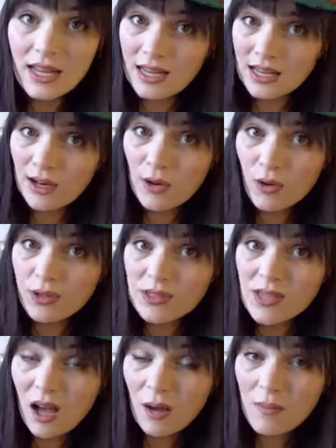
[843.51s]
he looks
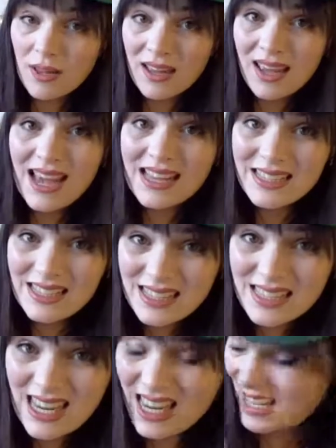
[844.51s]
up and
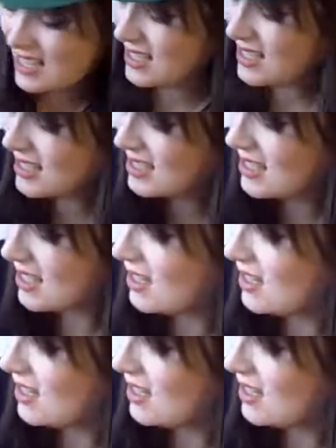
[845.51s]
sees